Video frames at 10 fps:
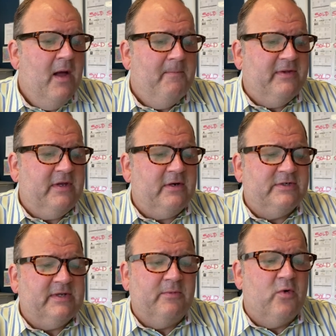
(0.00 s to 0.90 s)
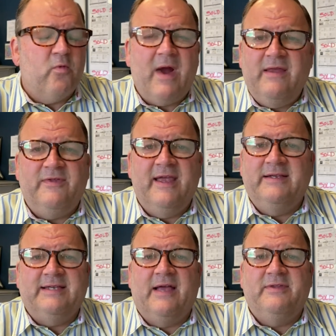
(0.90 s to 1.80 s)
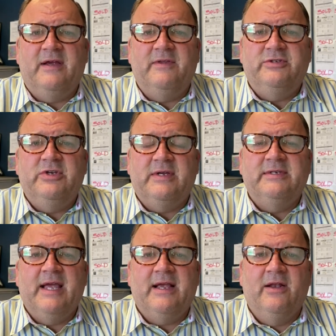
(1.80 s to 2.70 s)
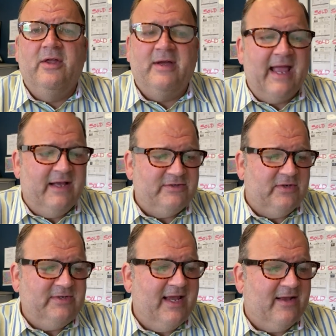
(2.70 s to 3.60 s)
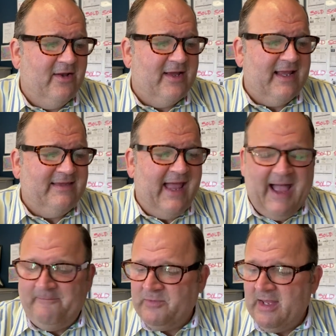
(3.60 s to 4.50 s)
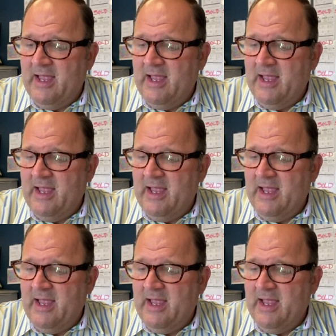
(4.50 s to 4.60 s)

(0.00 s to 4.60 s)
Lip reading: but there are some great things out there that you can take a look at. So take a look at that.